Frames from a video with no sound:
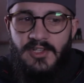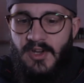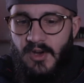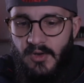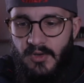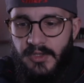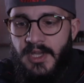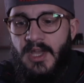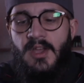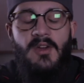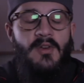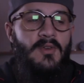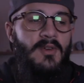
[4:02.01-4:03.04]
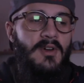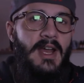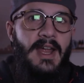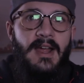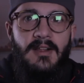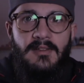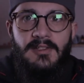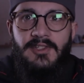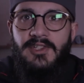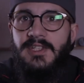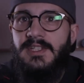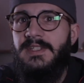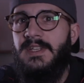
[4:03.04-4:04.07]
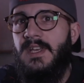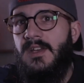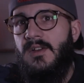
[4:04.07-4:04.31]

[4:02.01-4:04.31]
cold, or allergies,